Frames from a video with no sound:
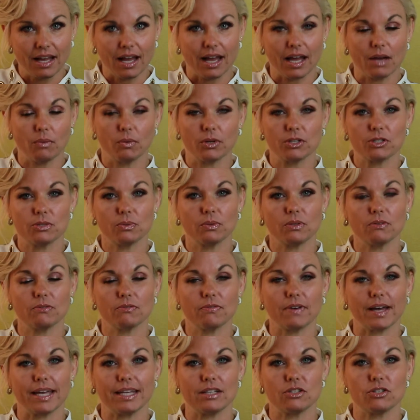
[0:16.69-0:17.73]
I want to
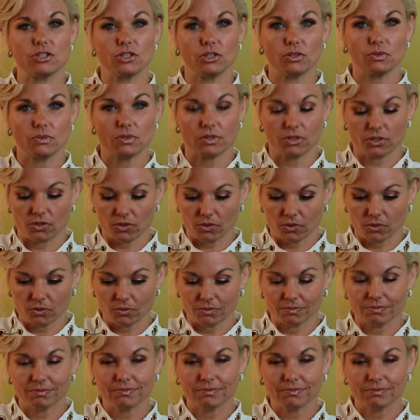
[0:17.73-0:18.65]
invite you to